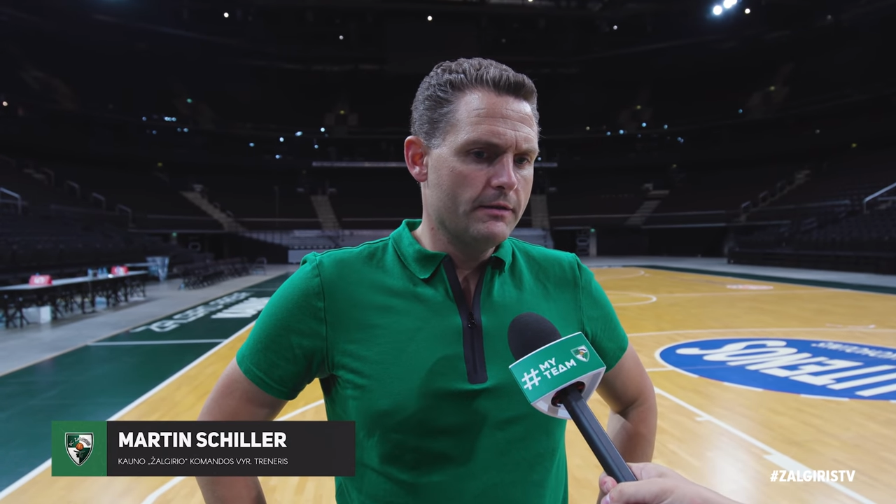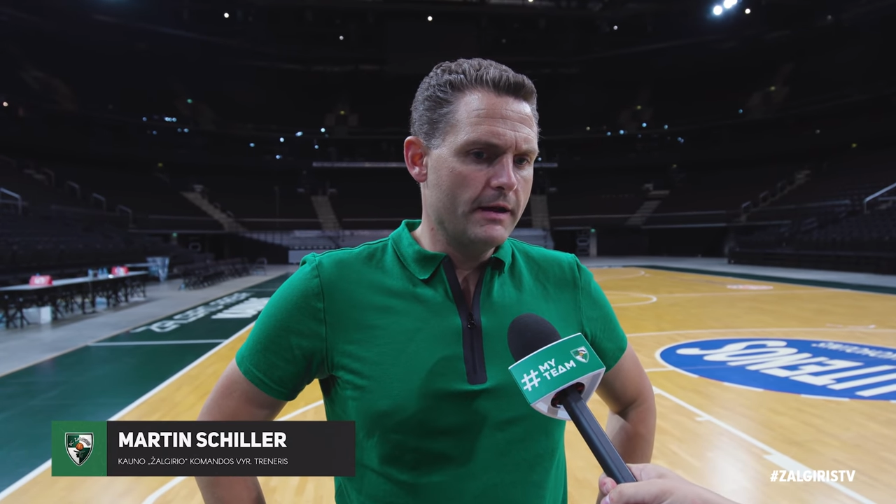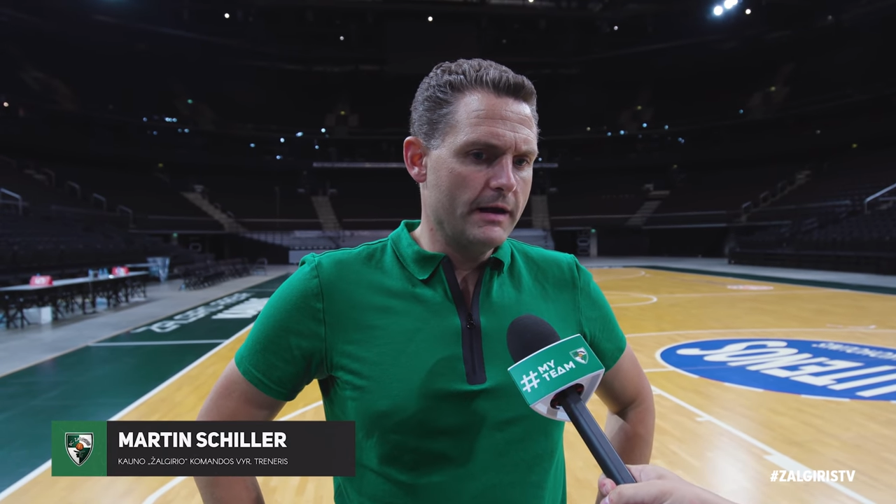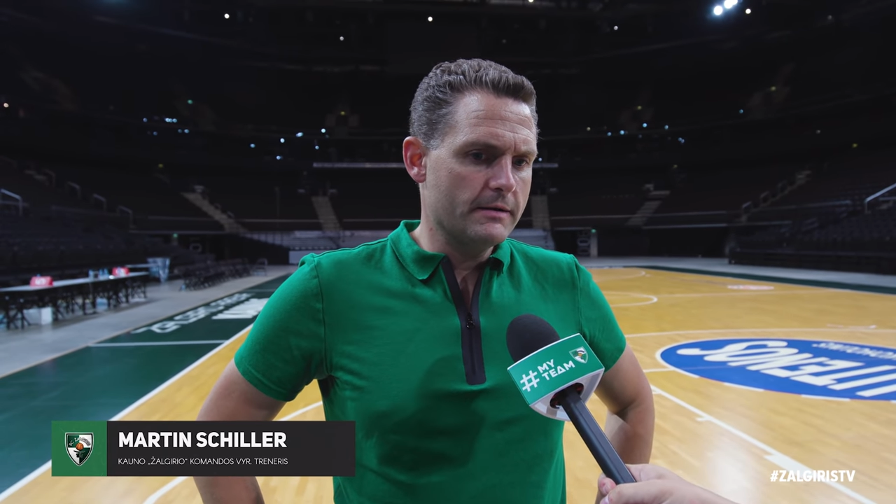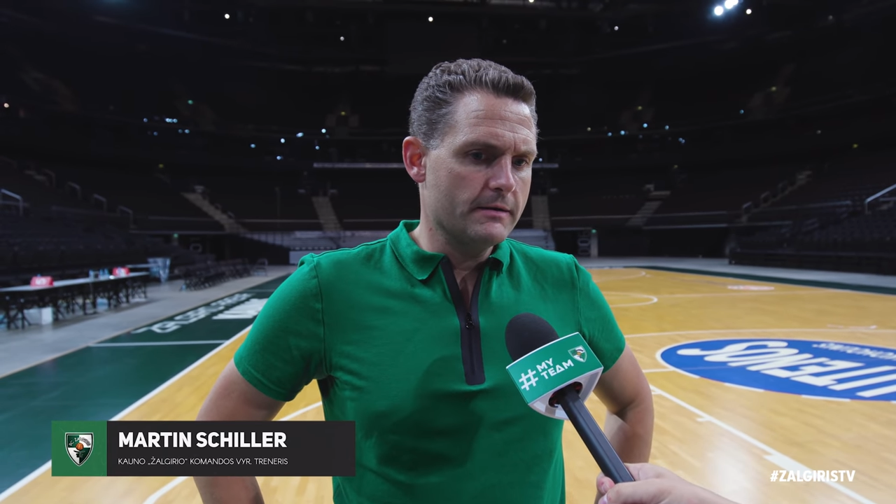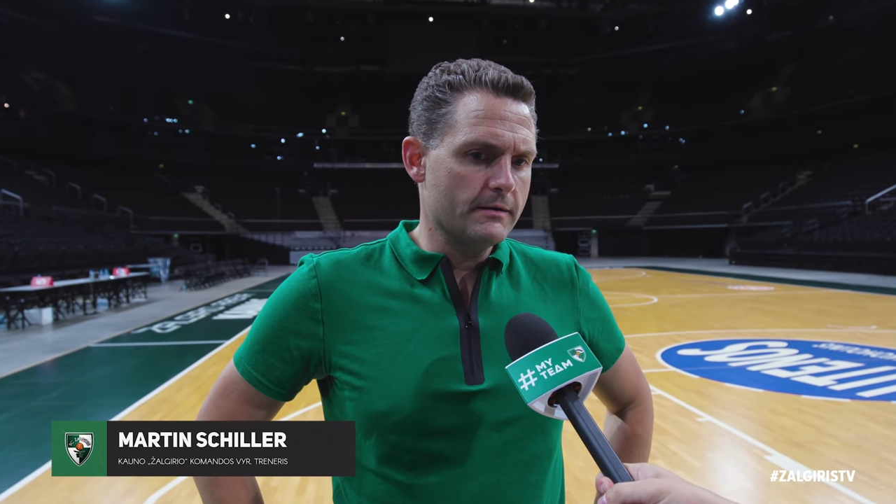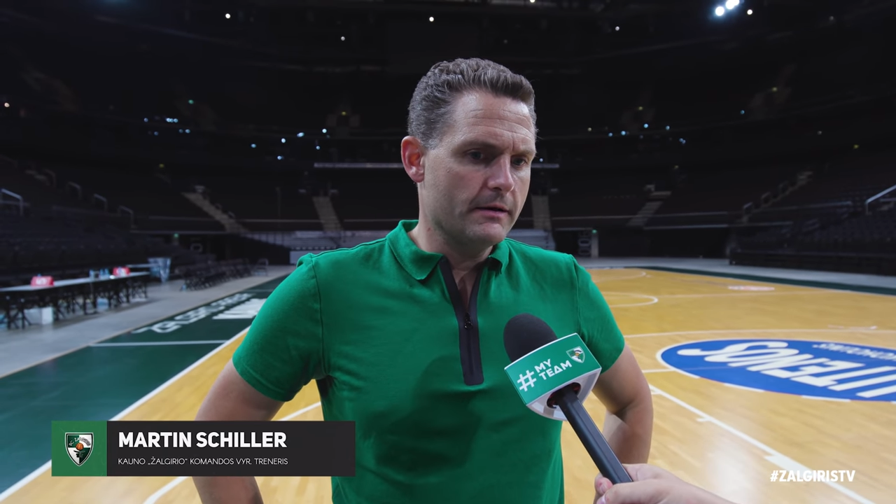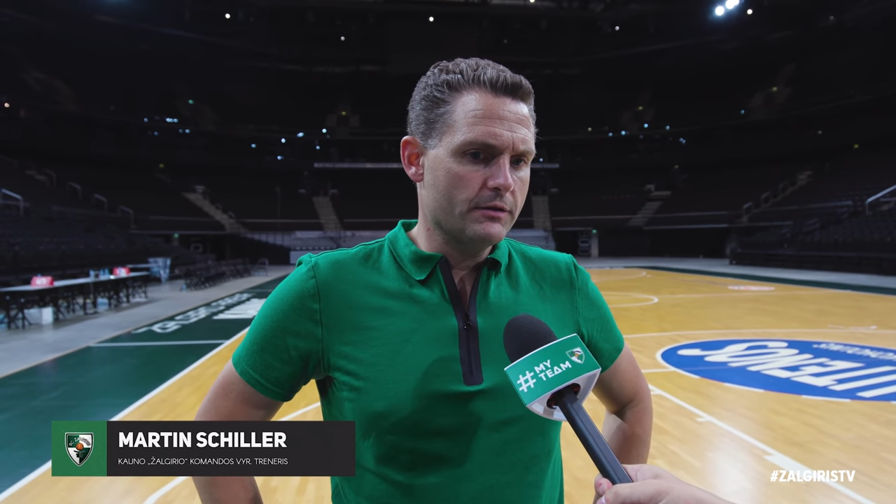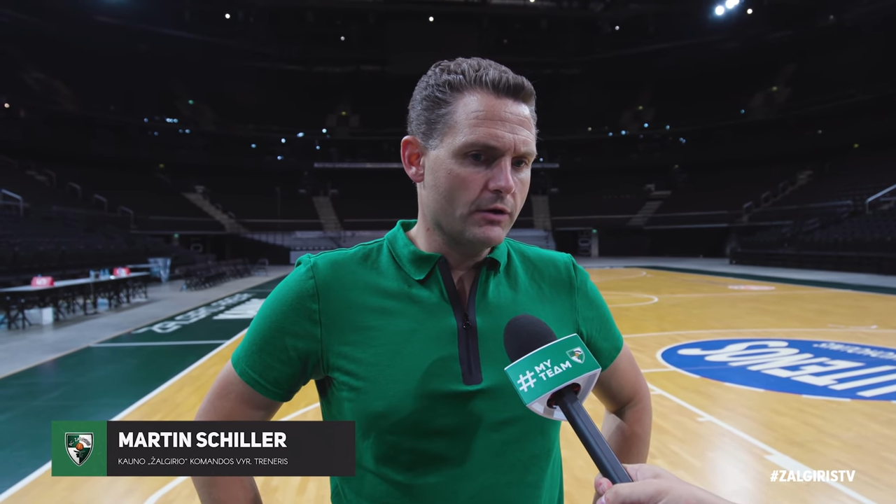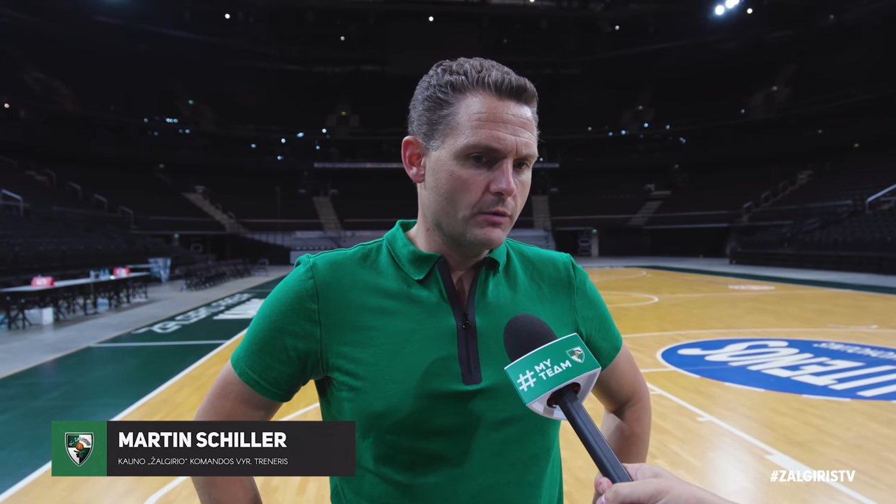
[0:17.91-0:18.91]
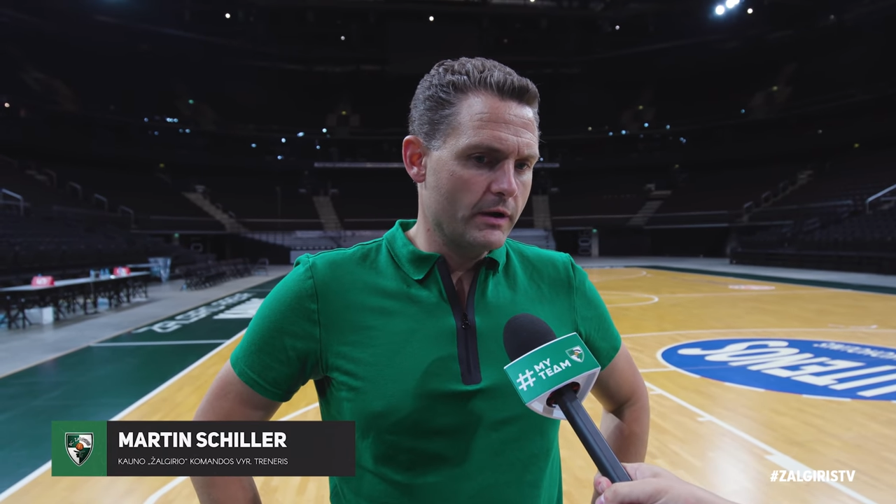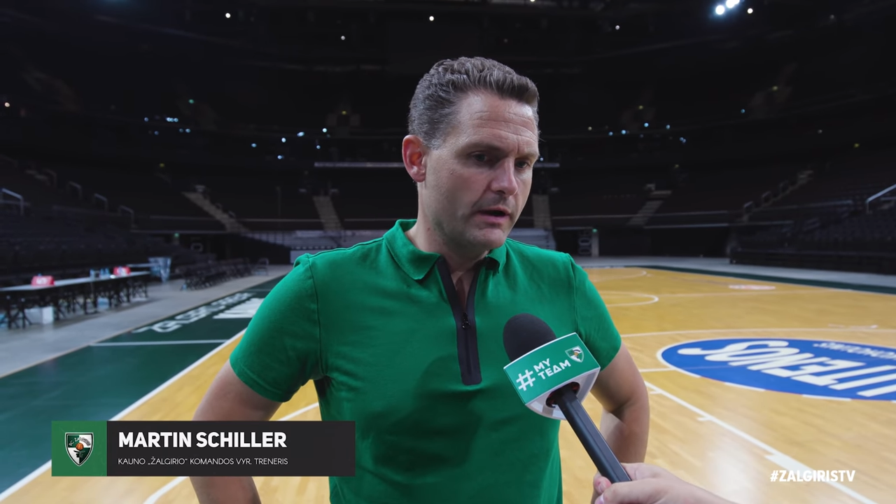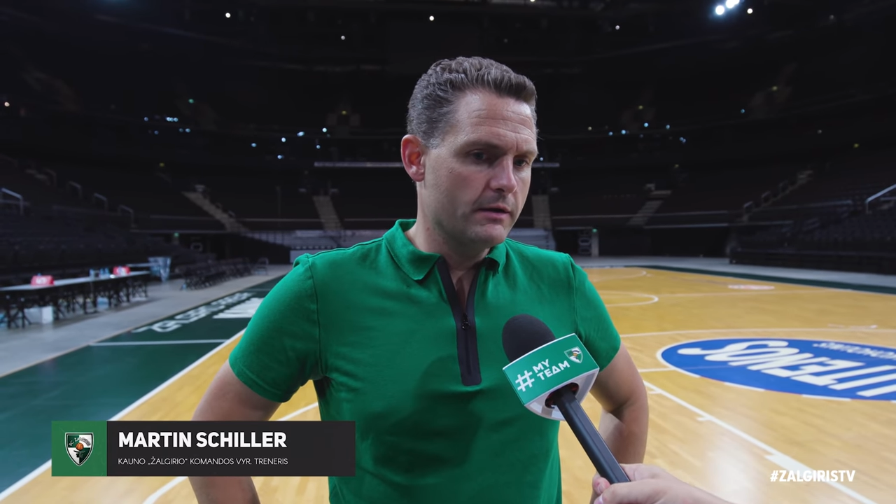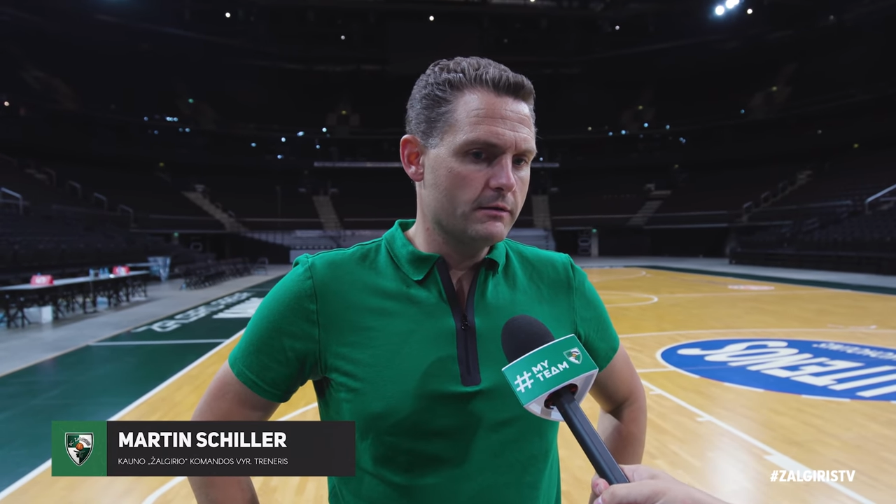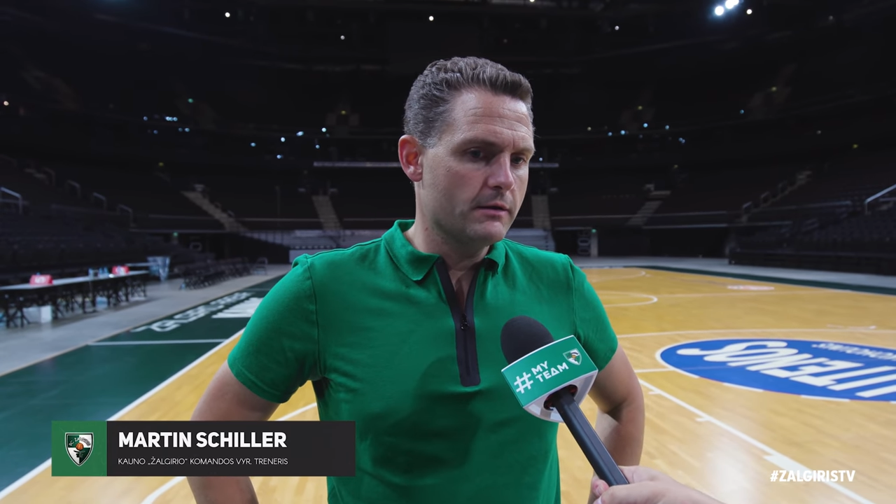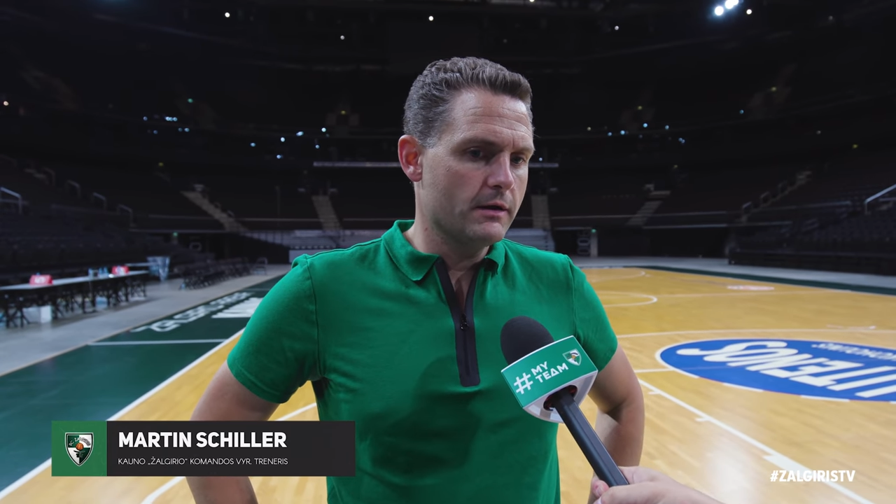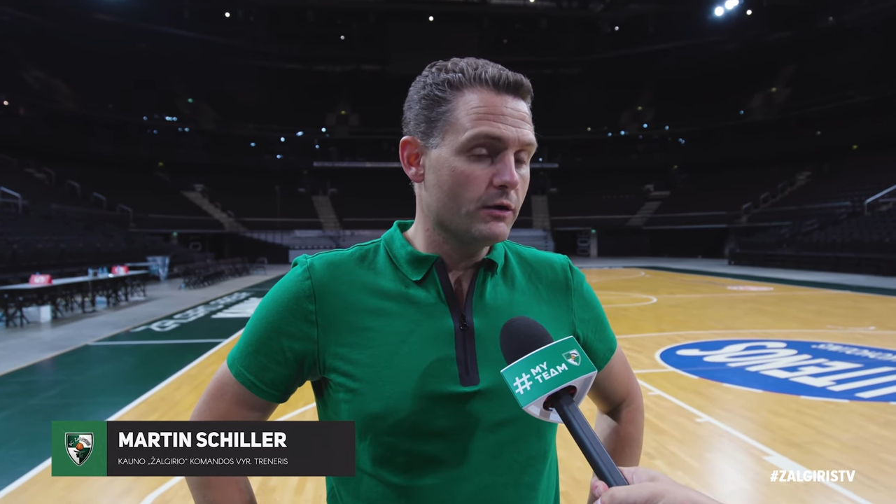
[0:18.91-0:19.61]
that I thought we had